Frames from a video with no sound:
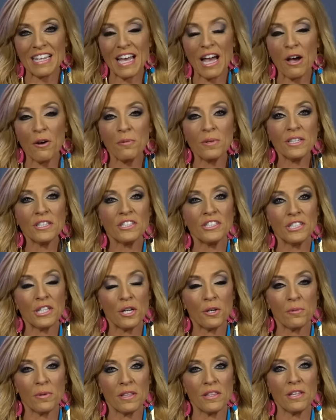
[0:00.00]
I want to share
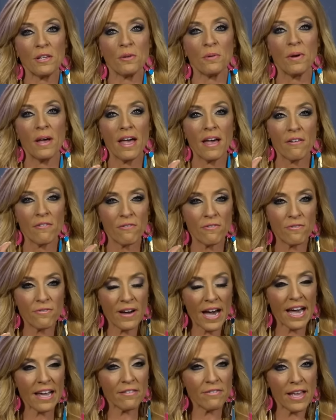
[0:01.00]
with you
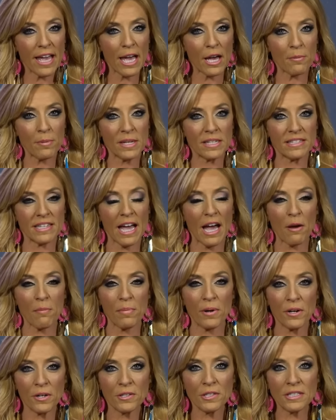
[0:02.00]
five habits I
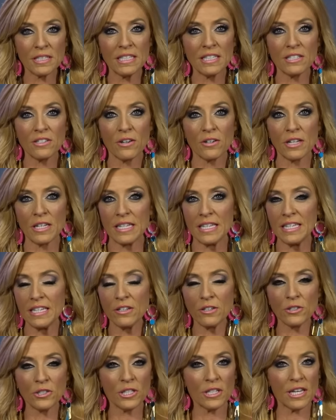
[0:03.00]
personally started
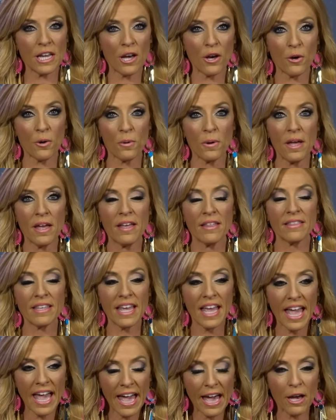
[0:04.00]
years ago
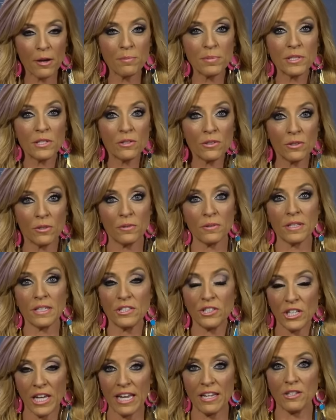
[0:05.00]
that absolutely
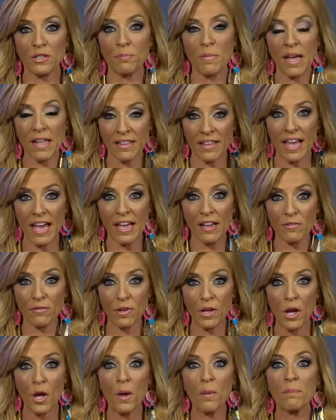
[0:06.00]
changed my life,
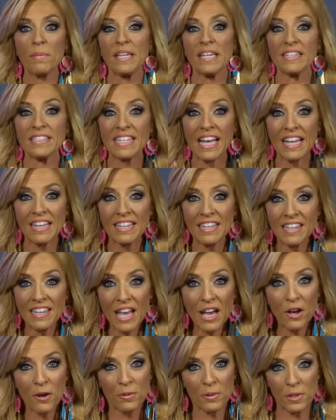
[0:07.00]
because I
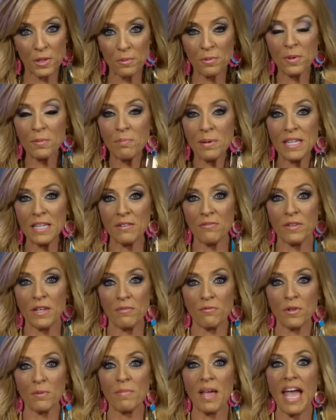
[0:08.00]
know you will benefit
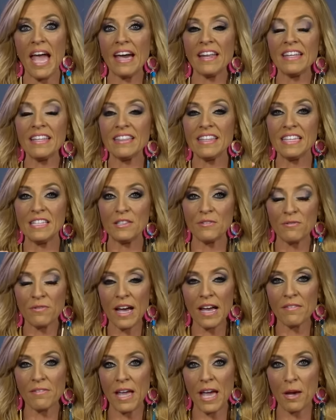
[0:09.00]
from adding these
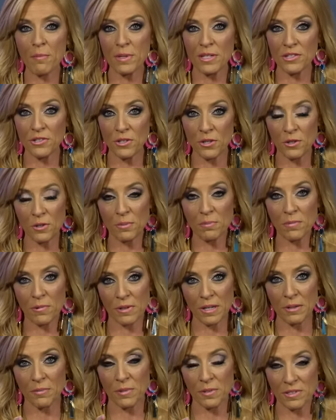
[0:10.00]
five habits to your
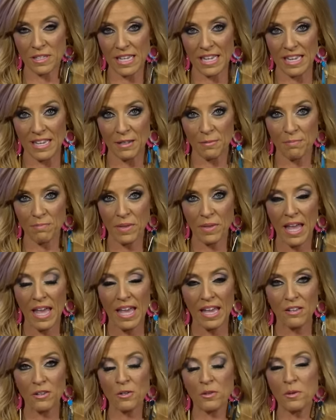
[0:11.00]
morning routine.
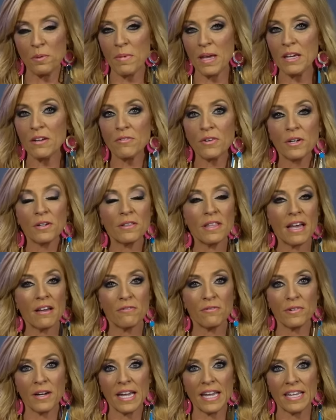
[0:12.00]
You know, you may have heard that
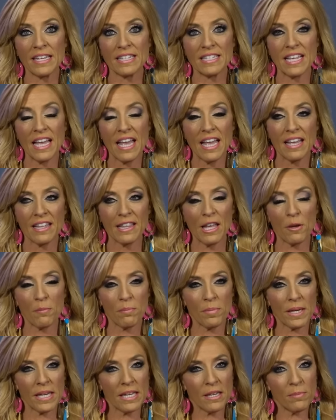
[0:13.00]
phrase that
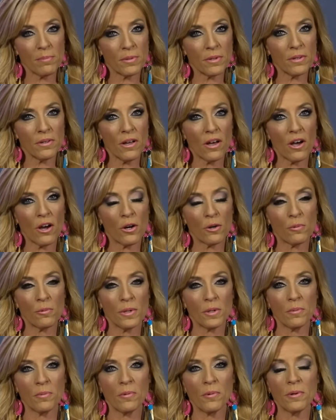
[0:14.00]
people are
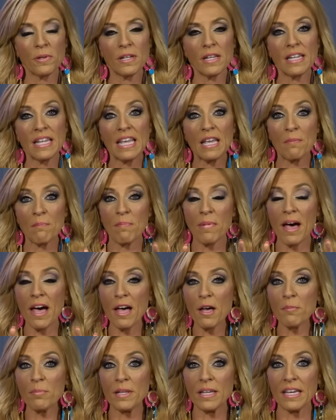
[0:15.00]
rewarded in
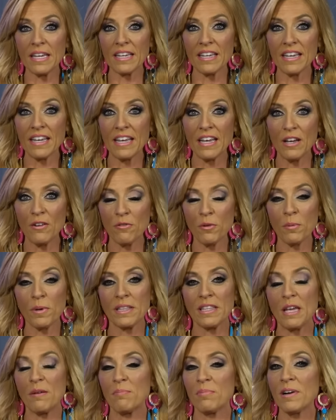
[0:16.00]
public for what
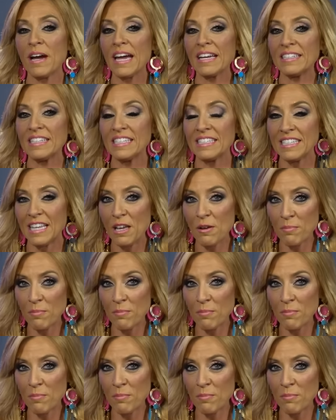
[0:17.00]
they practice in